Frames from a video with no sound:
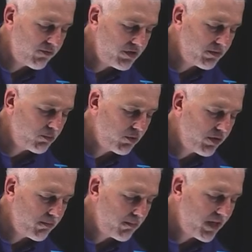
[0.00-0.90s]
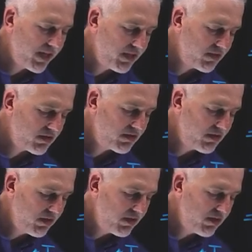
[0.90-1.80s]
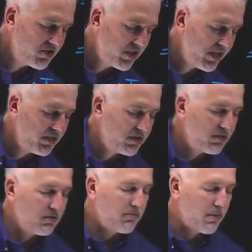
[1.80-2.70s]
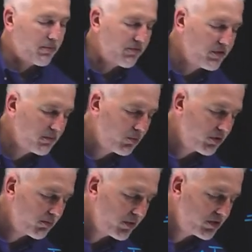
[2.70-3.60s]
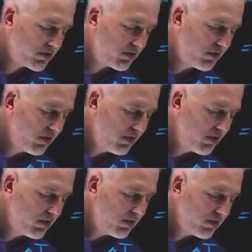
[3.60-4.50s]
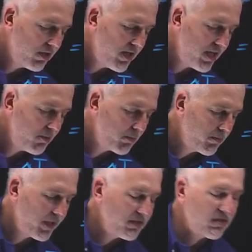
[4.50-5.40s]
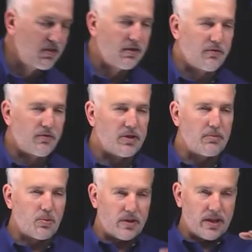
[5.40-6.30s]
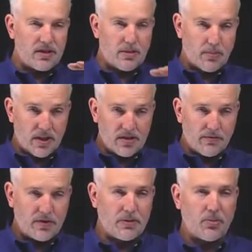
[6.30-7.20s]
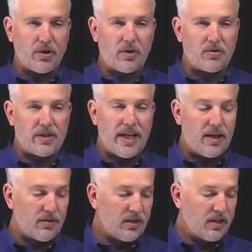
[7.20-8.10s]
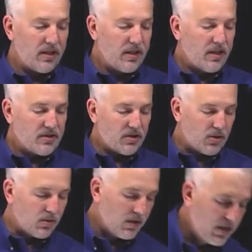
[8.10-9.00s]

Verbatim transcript: freezing point minus the change. Remember, freezing point depression, the name reminds us that the freezing point gets depressed, the freezing point goes down. So